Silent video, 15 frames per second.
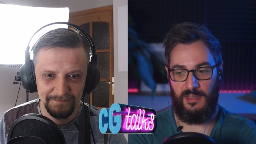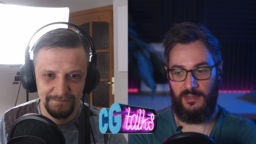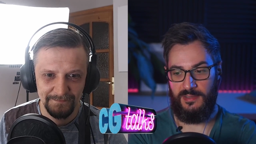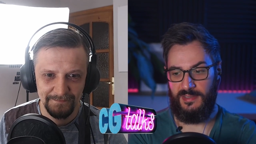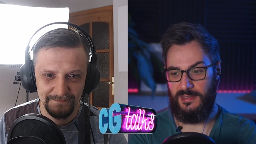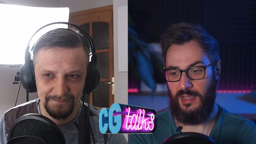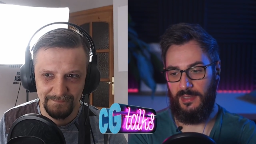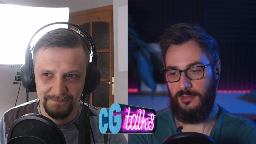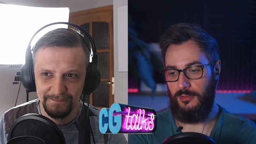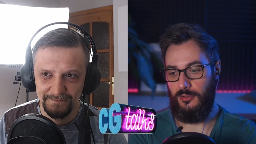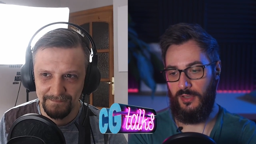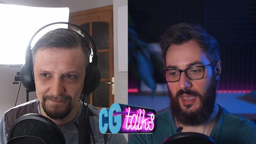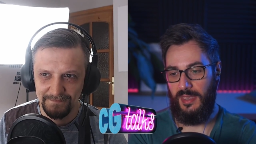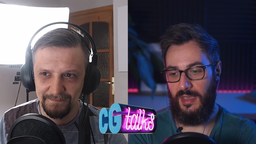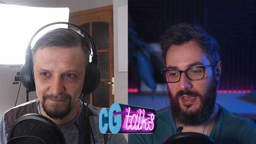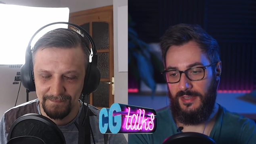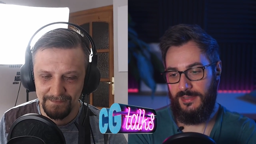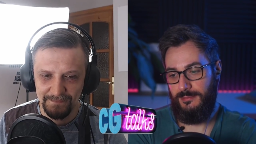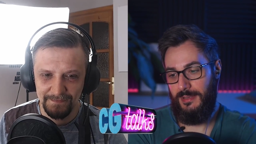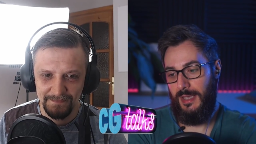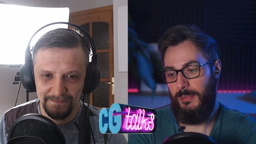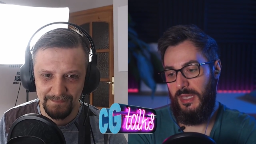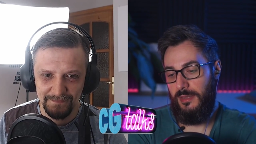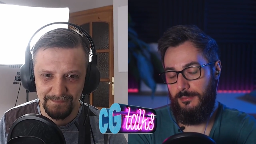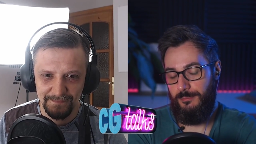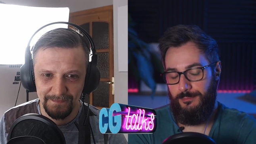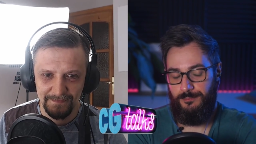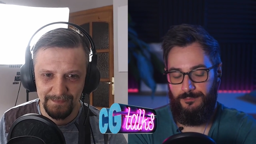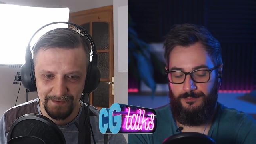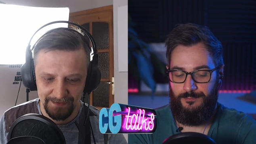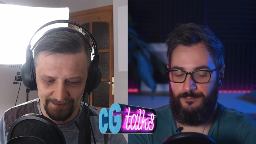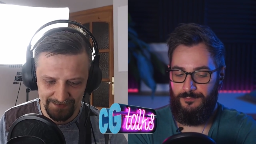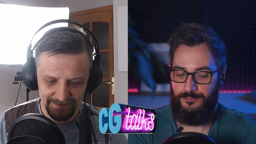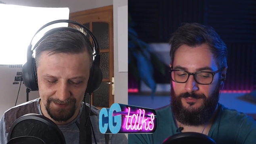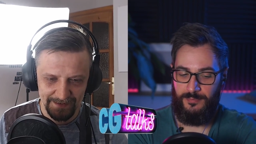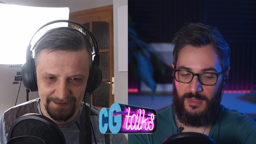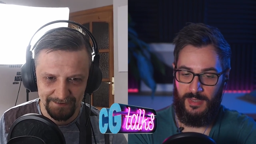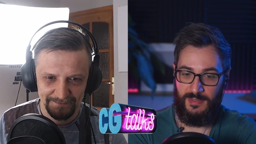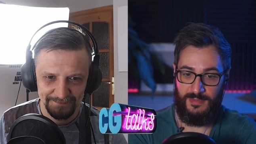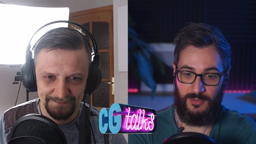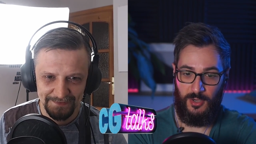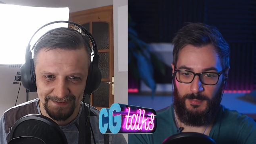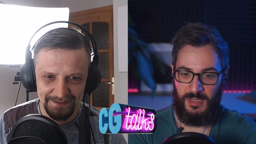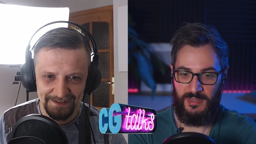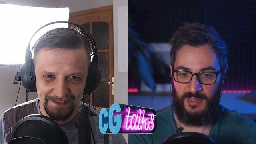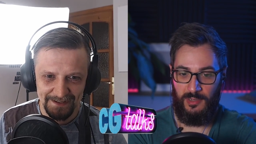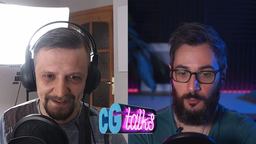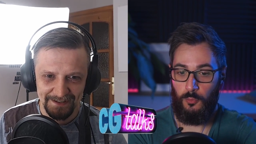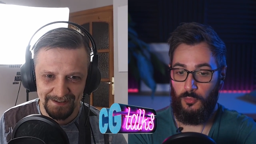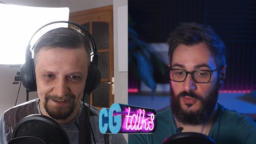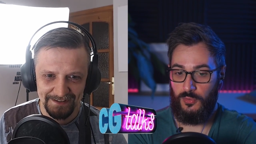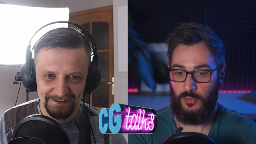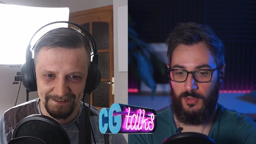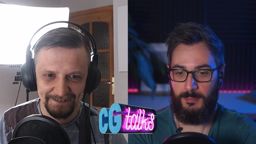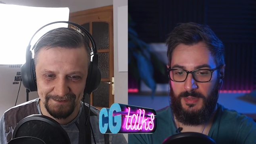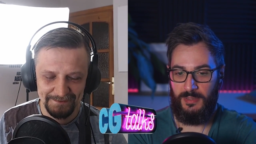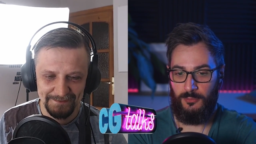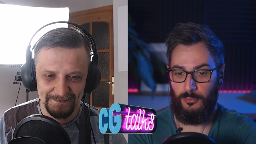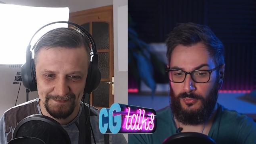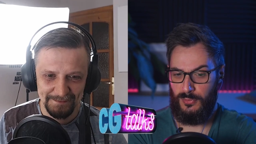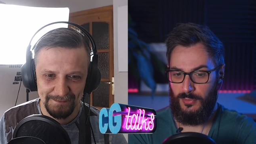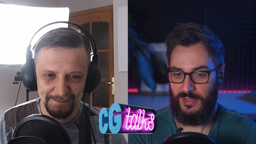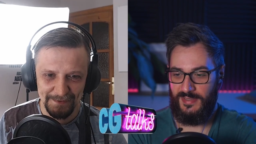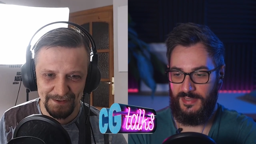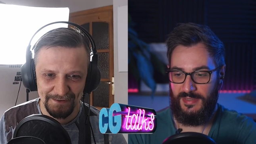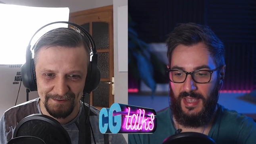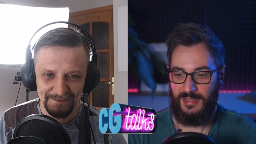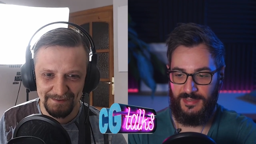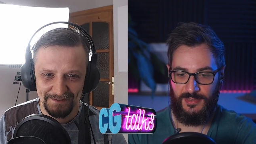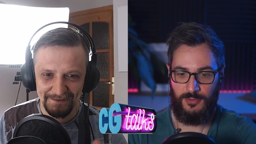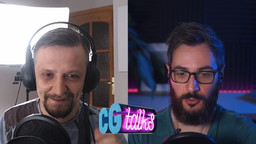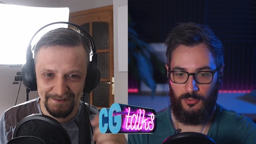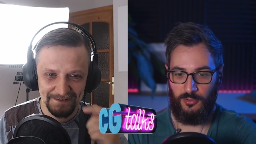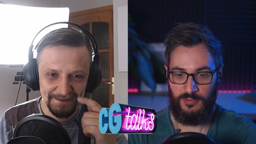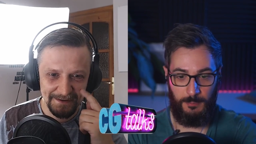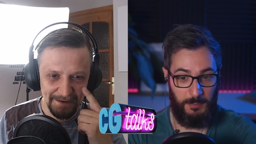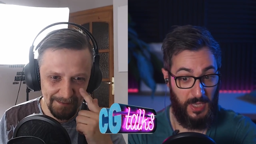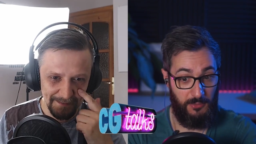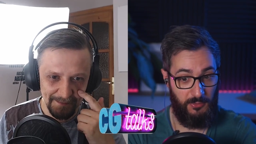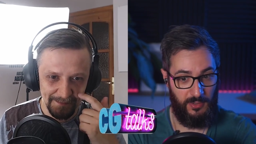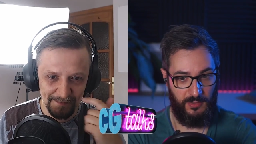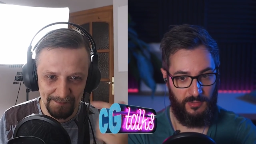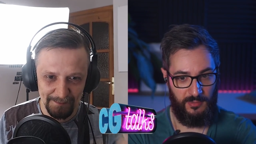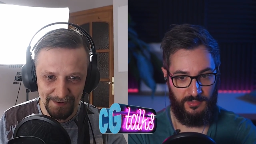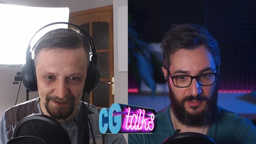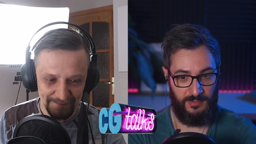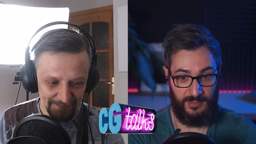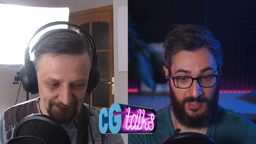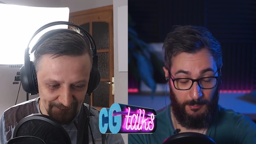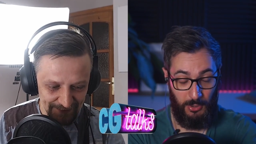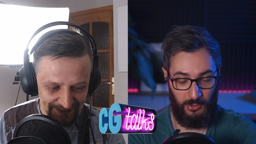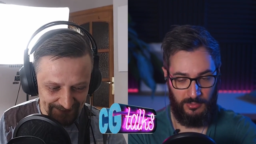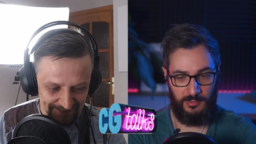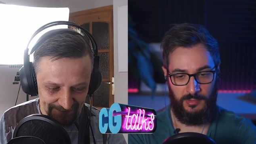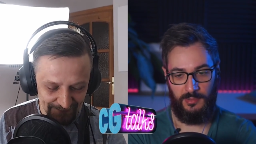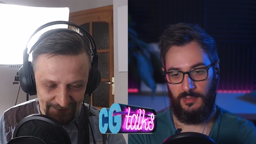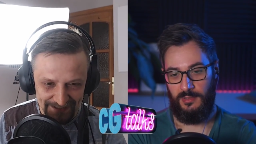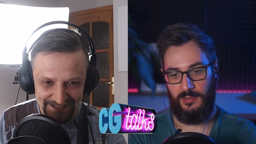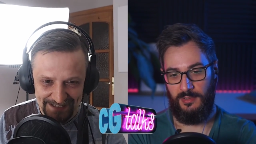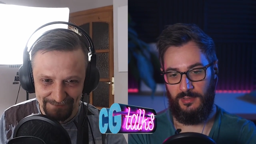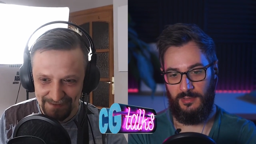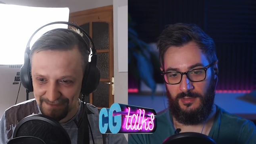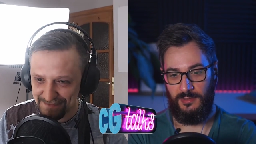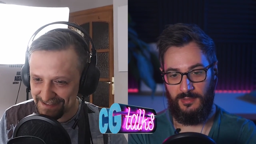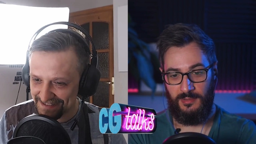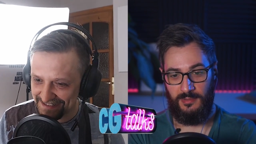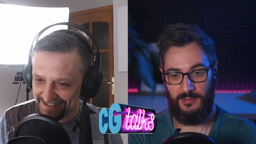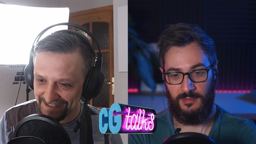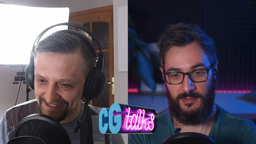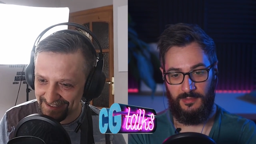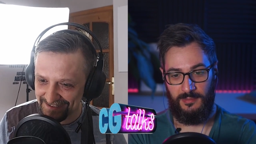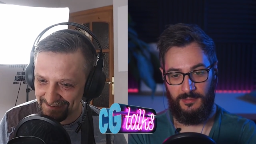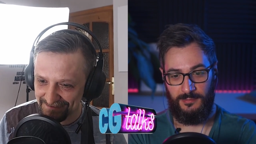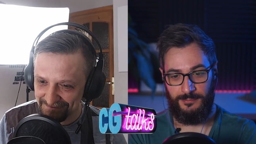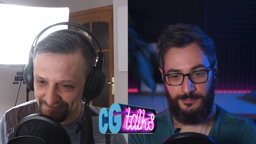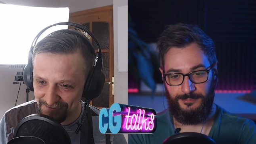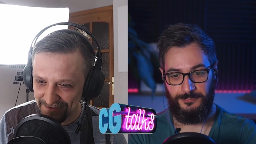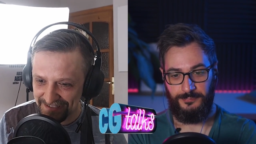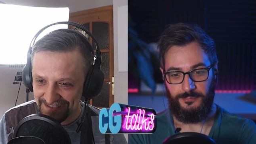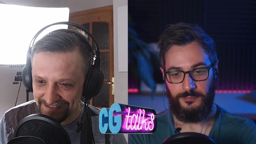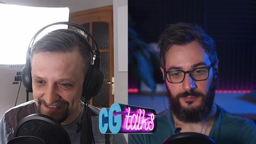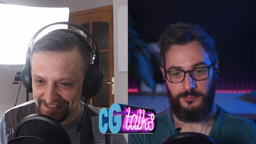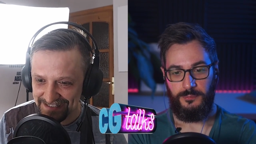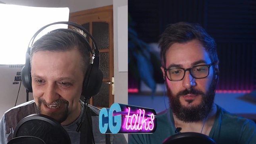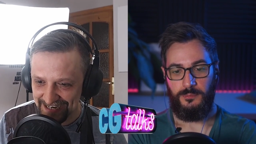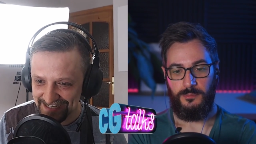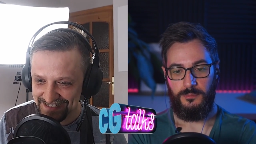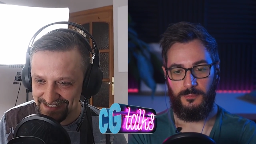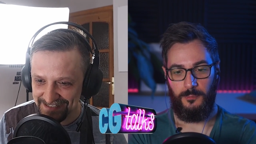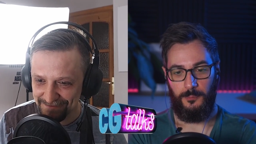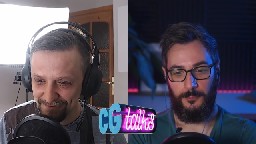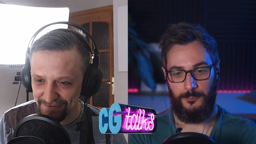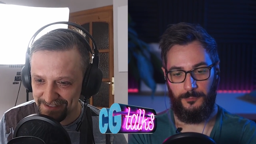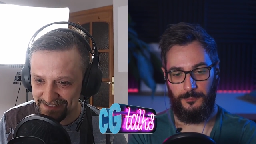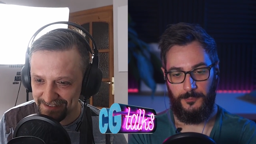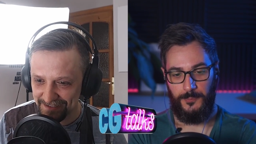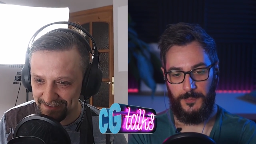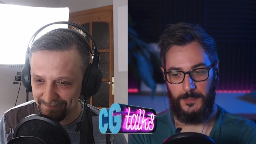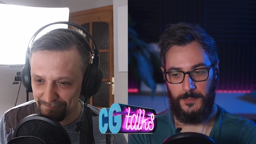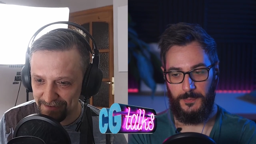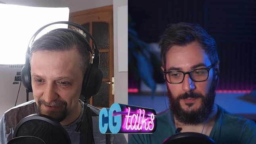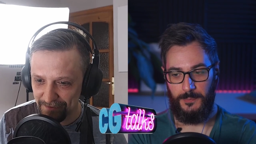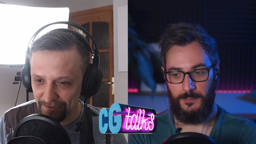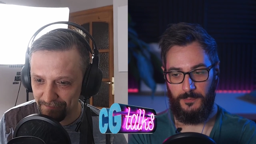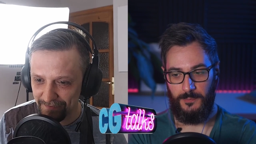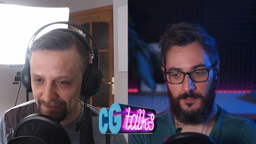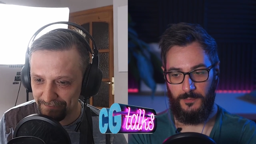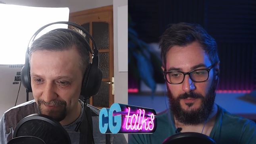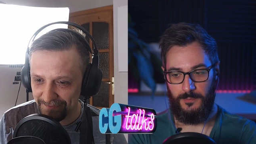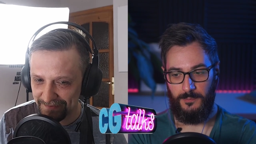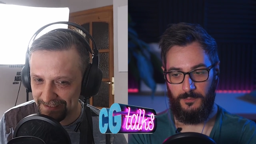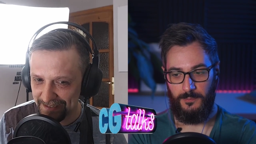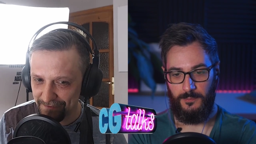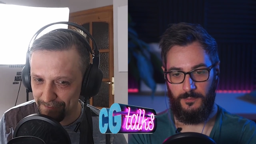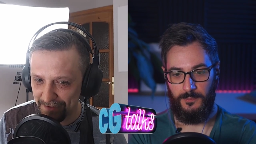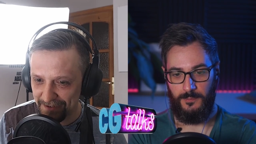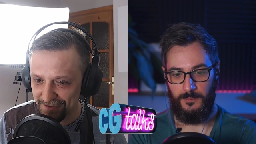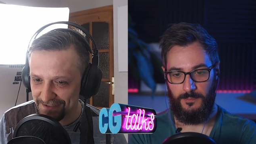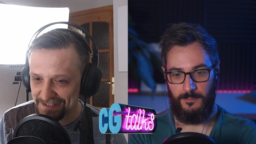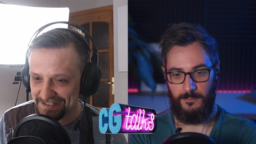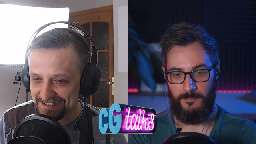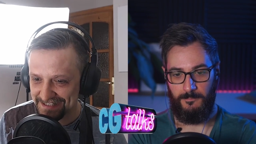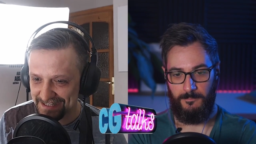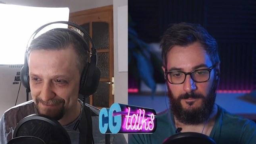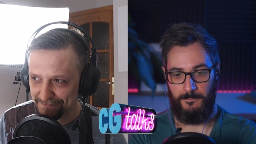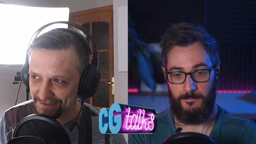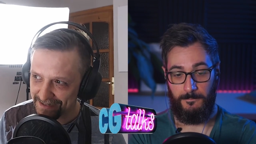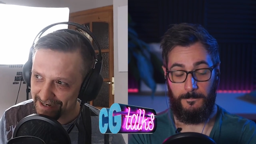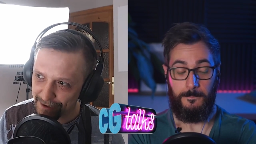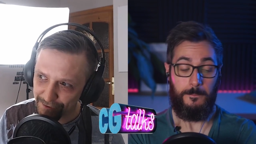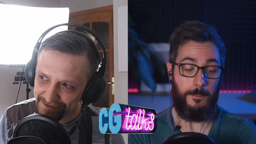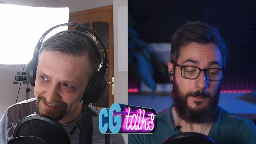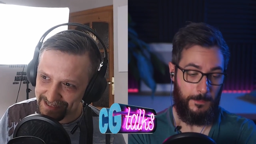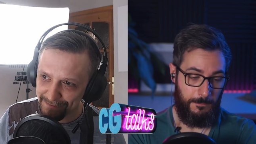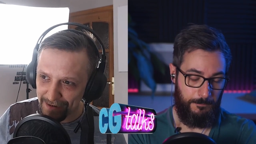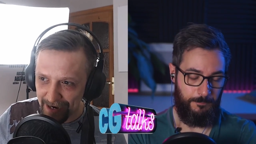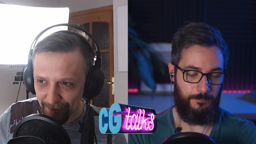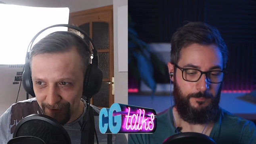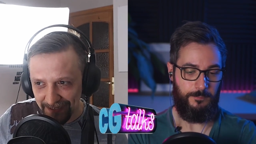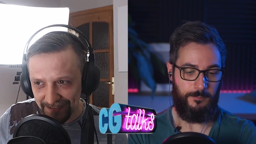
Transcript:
Speaker 1: It's like, okay, guys, I mean, yeah. it's not a big deal. Who's gonna be? Who's gonna see but, that stone on the paving? But, but
Speaker 2: we we're sometimes like uh, treating this as it was a matter of life and death because it's somehow somehow